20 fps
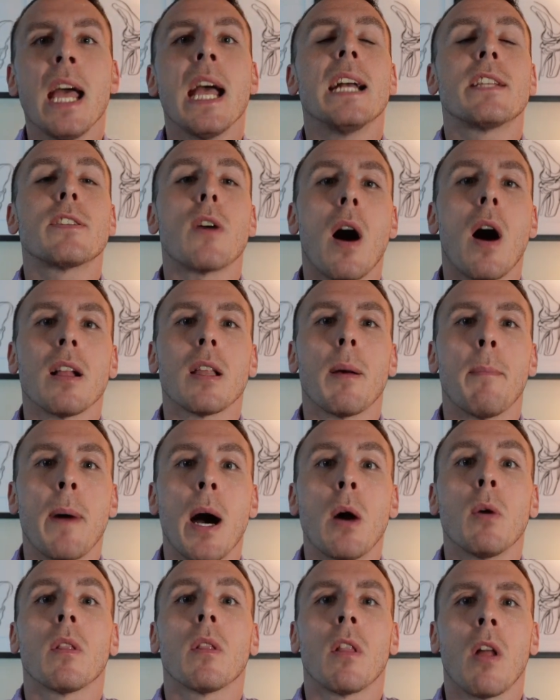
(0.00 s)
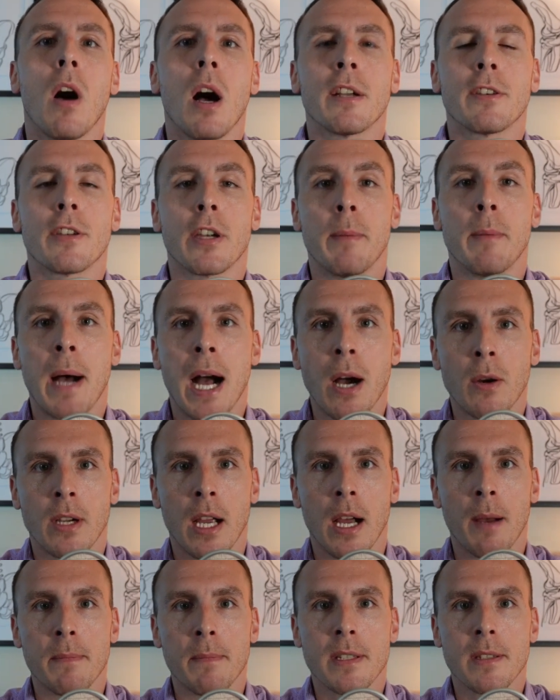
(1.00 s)
It's all about long-term
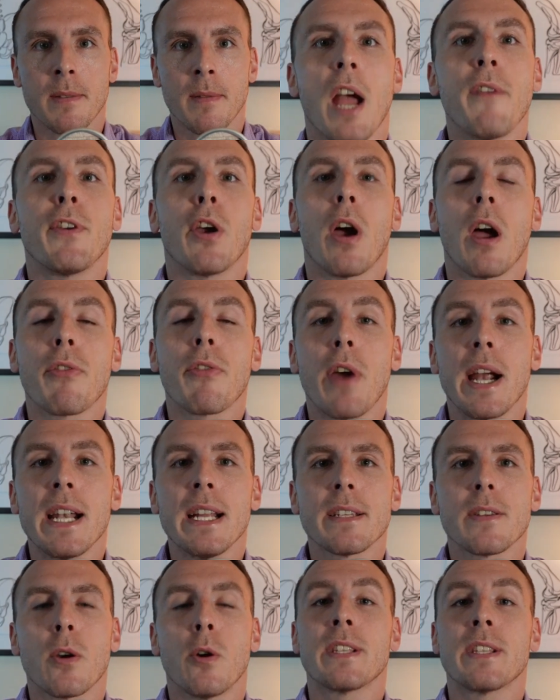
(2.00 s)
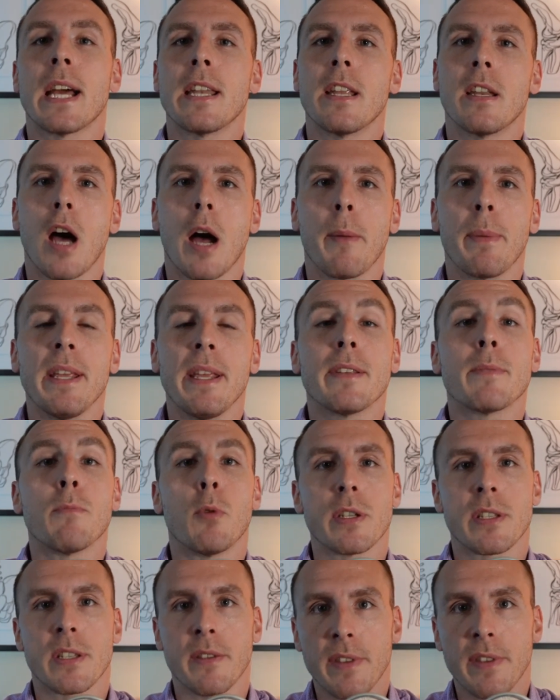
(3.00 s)
outcomes. If your arthritis or tendinopathy is
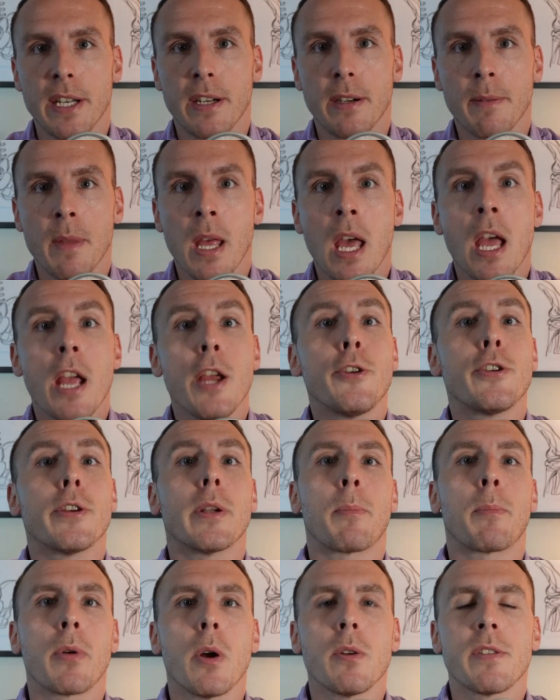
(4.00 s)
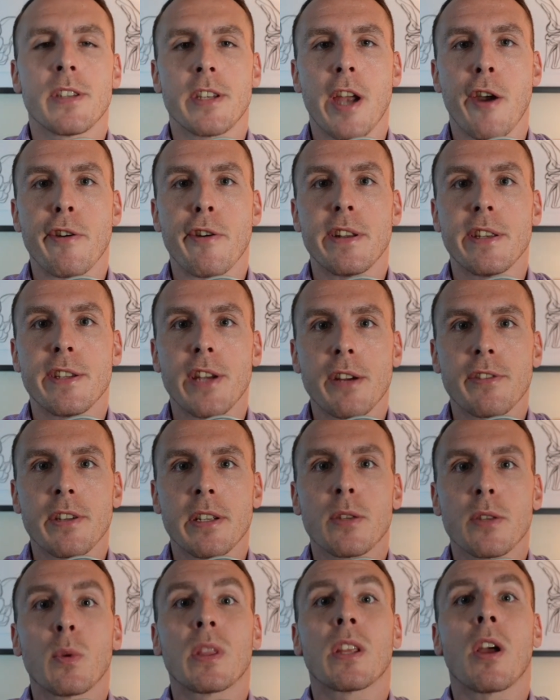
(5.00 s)
more severe, you should approach steroid
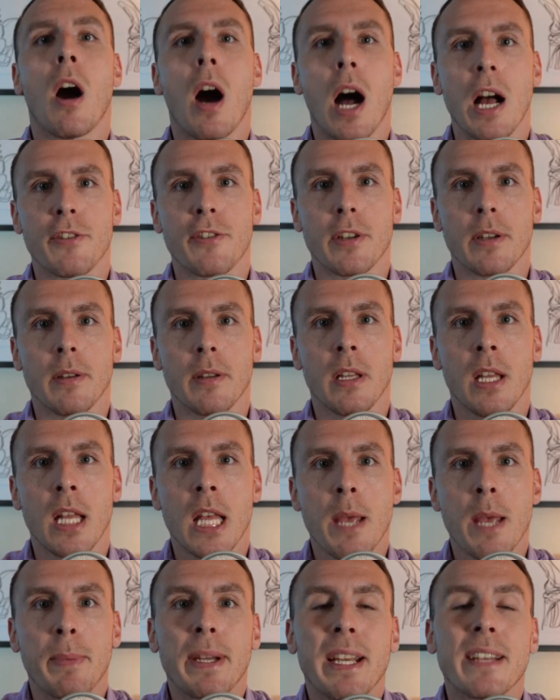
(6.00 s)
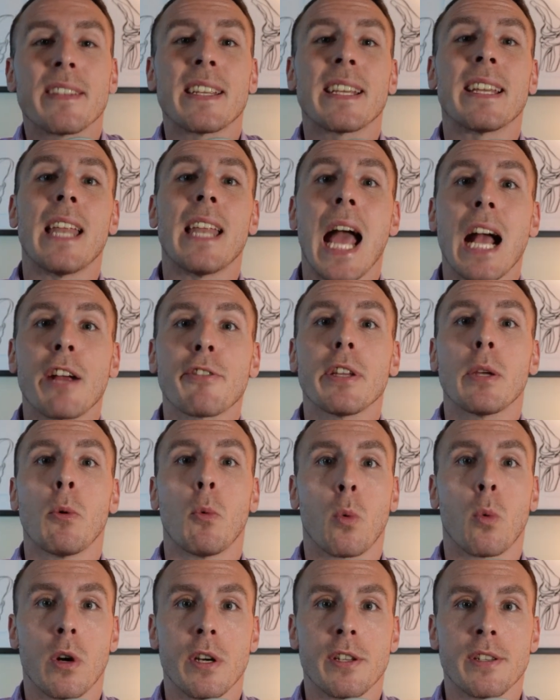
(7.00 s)
injections with caution because they can actually
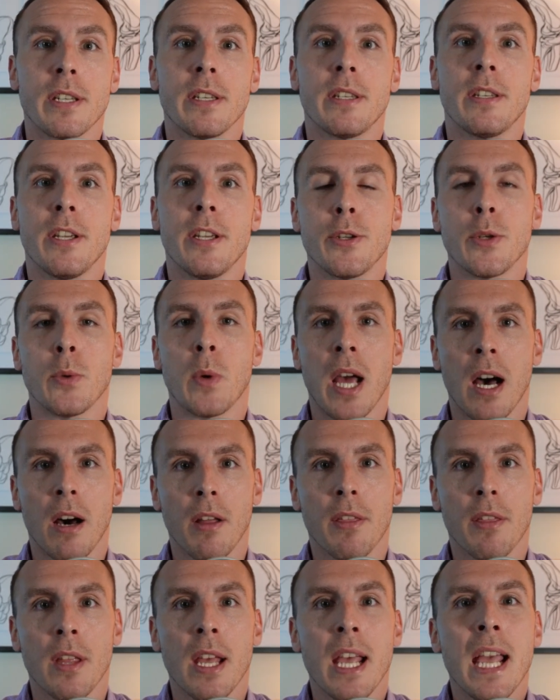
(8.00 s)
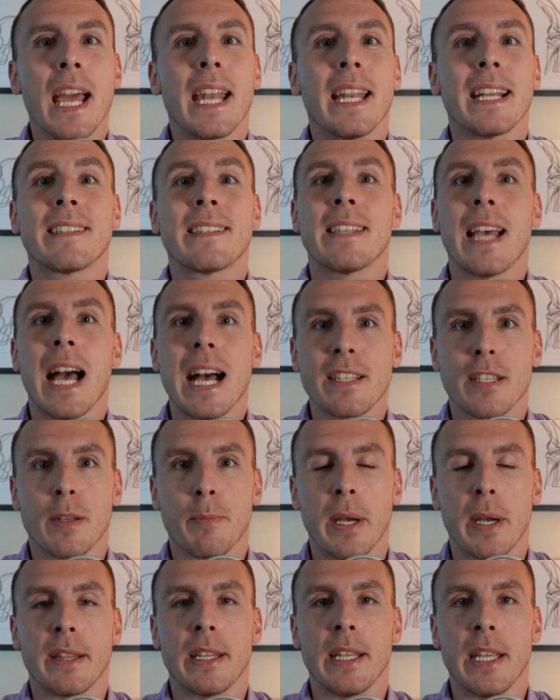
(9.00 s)
worsen tissue health and
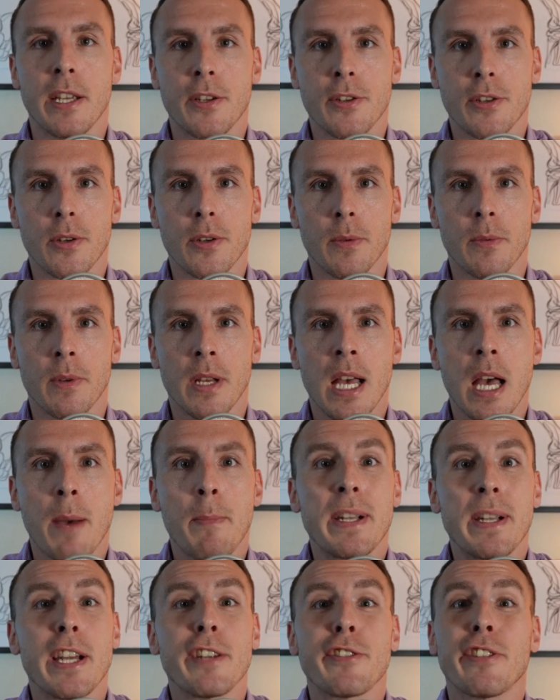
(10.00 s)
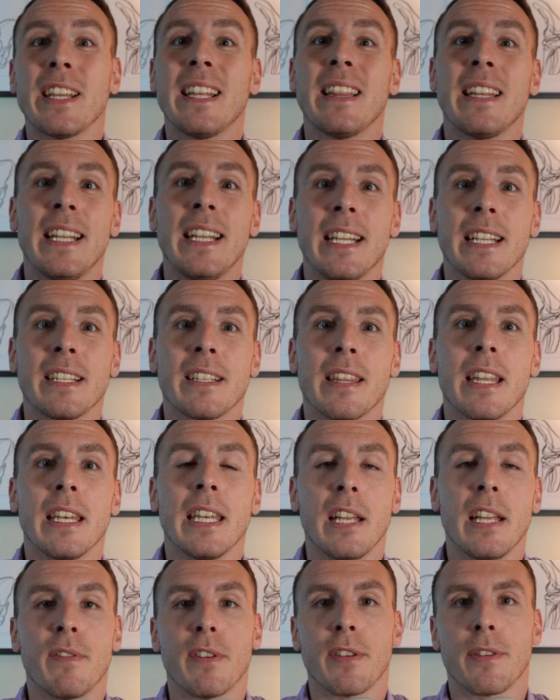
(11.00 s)
exacerbate the issue, potentially leading to the
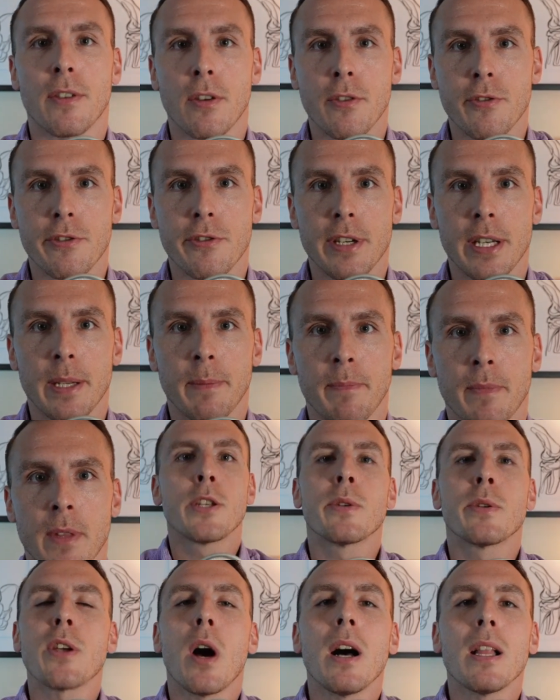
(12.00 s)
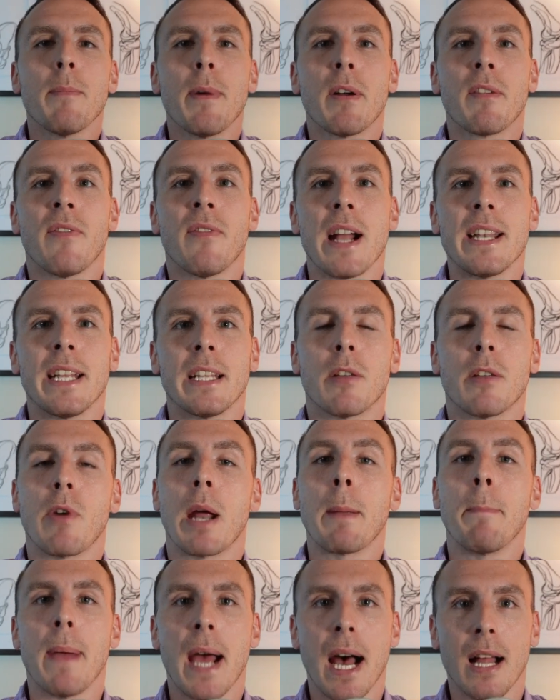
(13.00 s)
need for surgery. So it's all about finding the
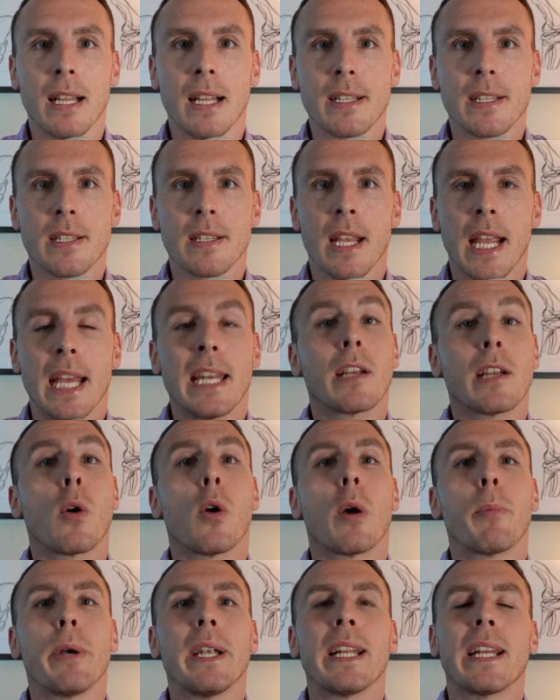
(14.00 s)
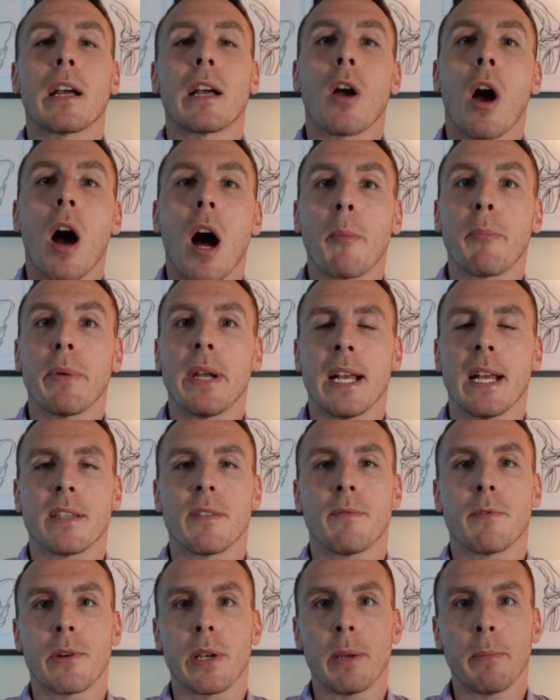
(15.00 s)
right balance and incorporating a
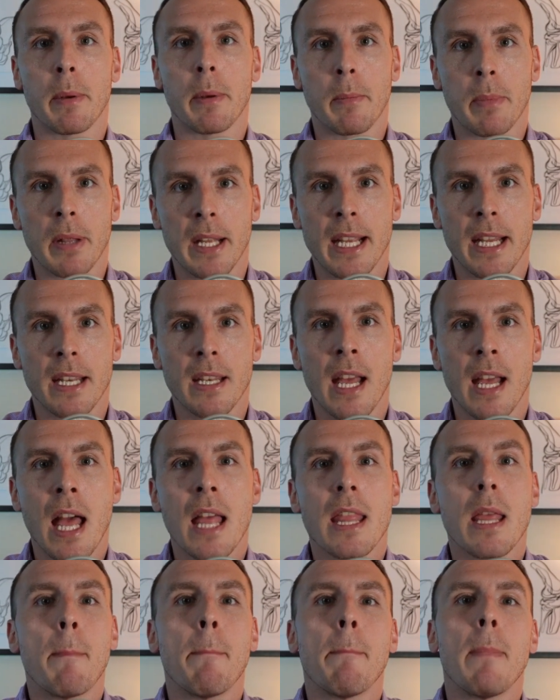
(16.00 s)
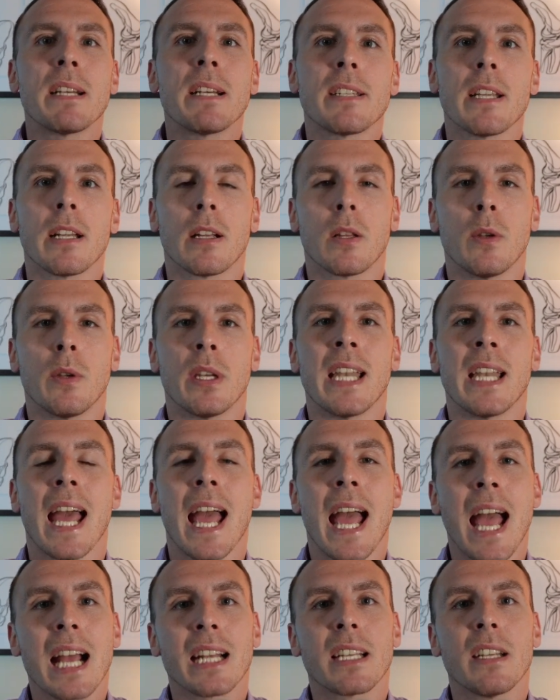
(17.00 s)
comprehensive treatment plan that must include an
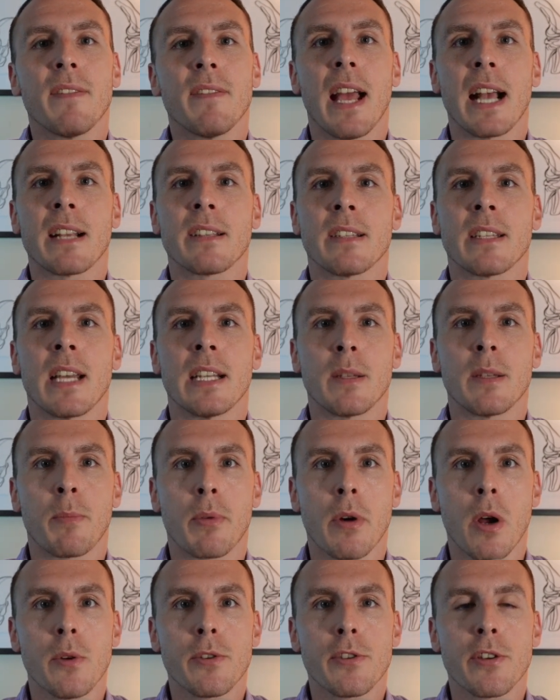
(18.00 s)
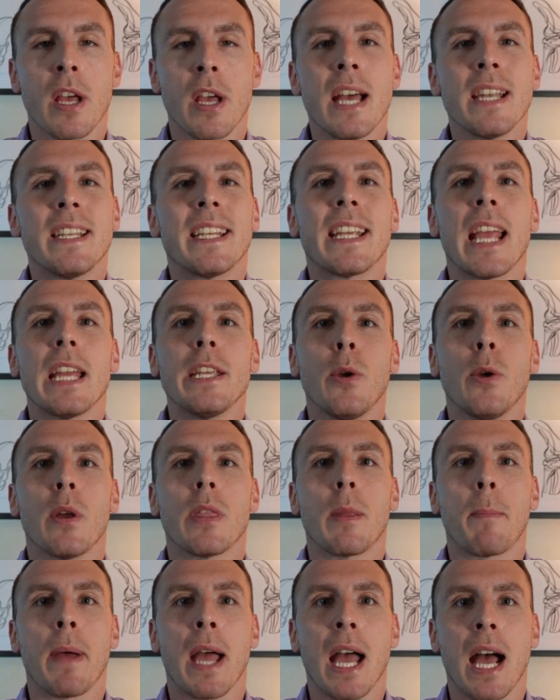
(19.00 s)
active exercise approach to get you on
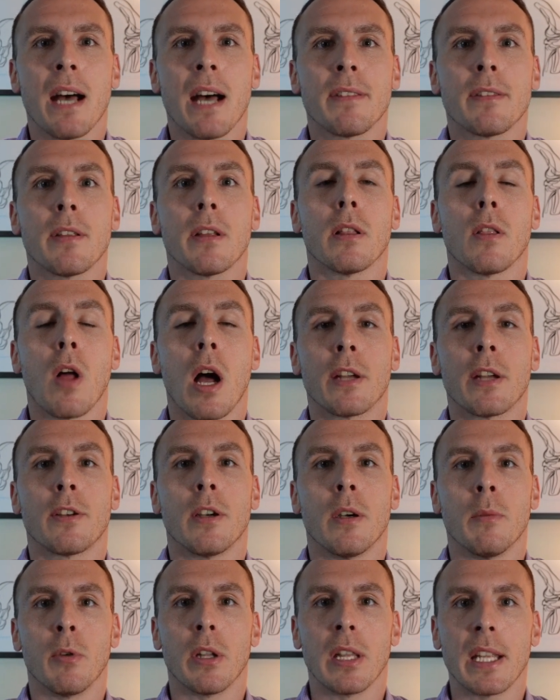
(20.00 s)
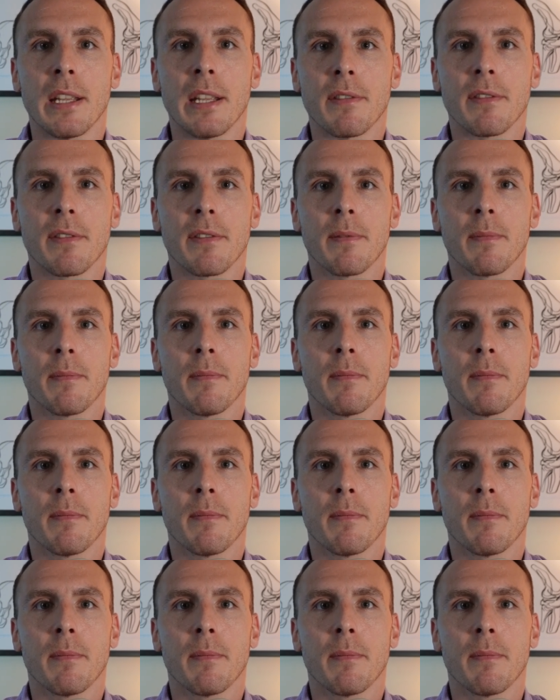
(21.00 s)
the path to long-term relief.